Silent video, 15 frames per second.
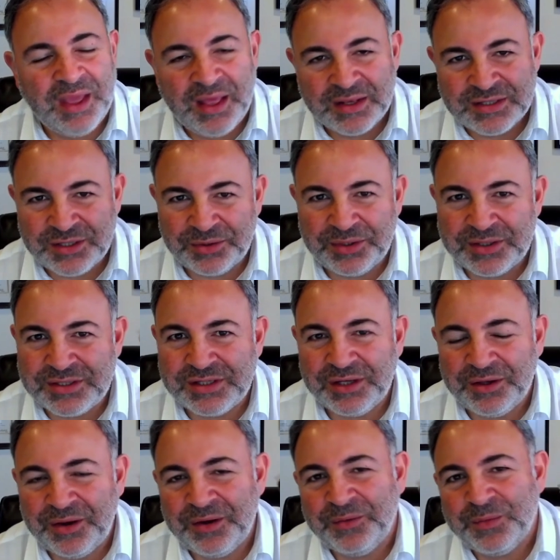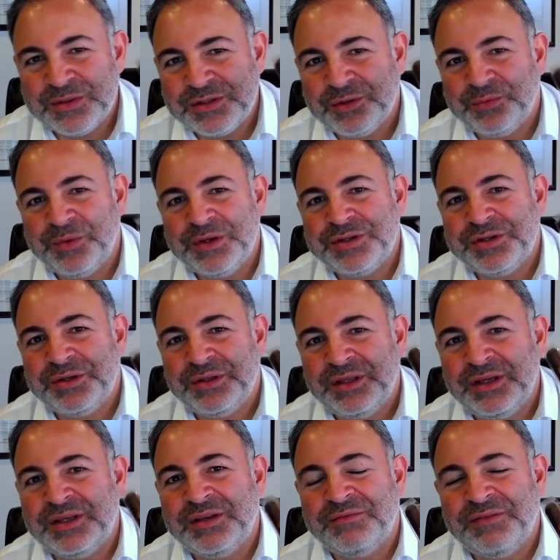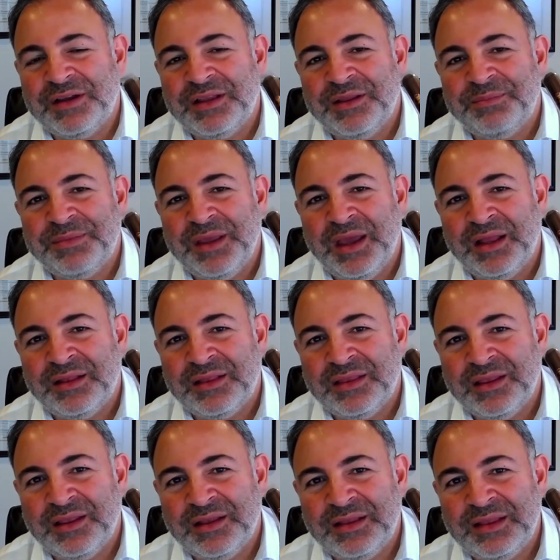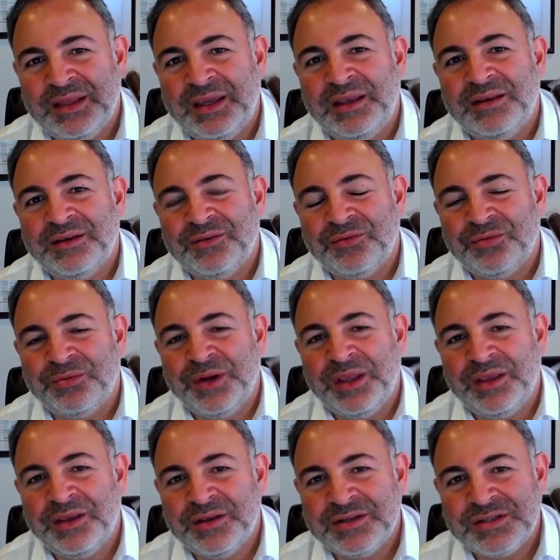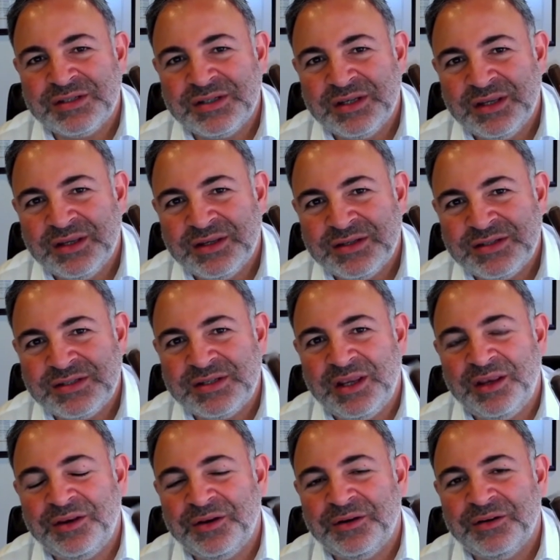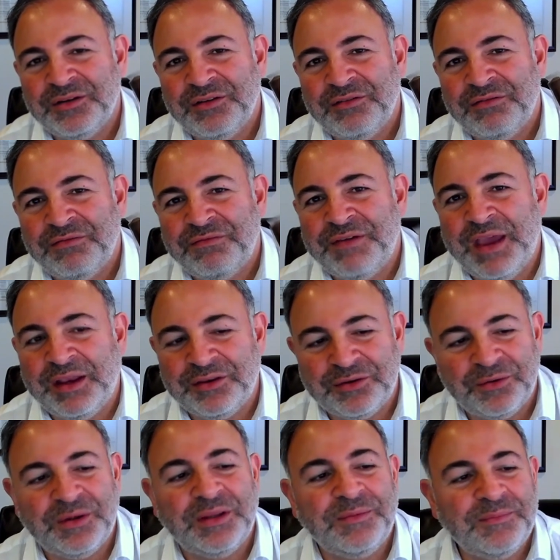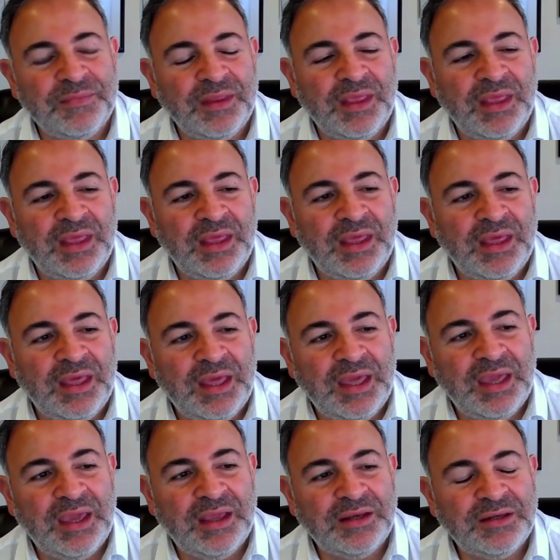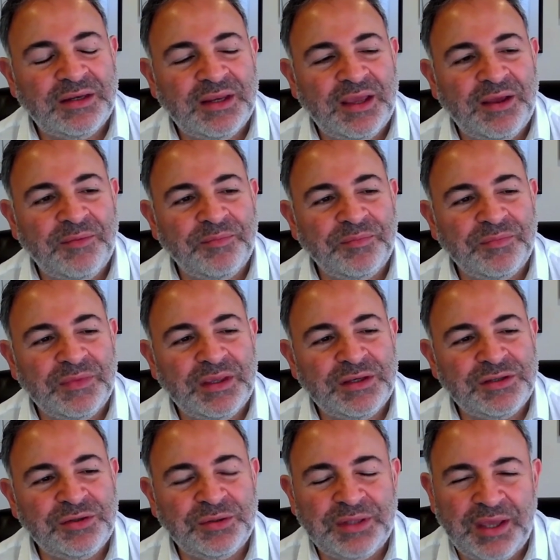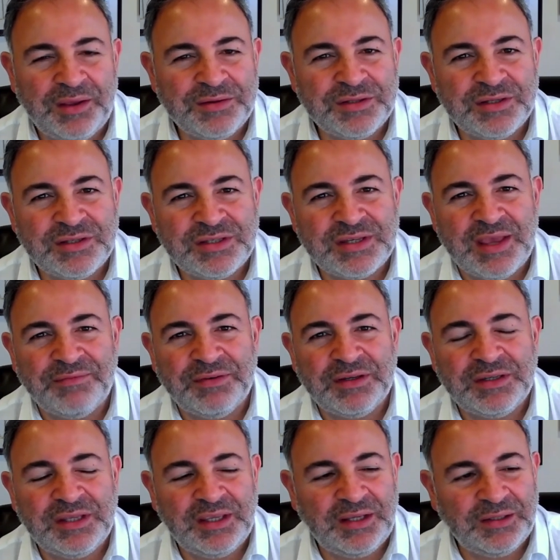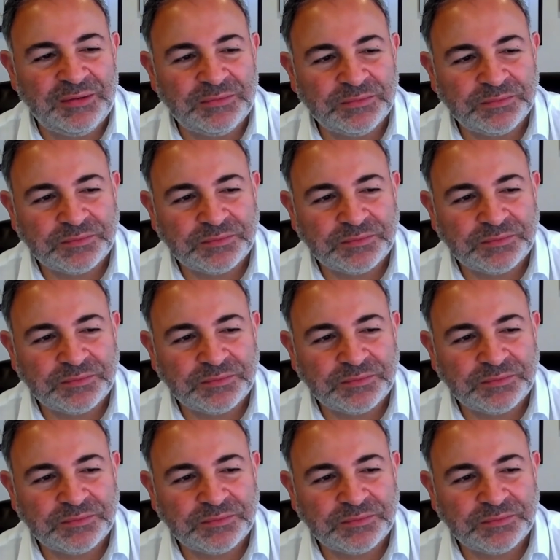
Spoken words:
so this cigar was originally developed at the late Reyes Sr. factory. And in 2017,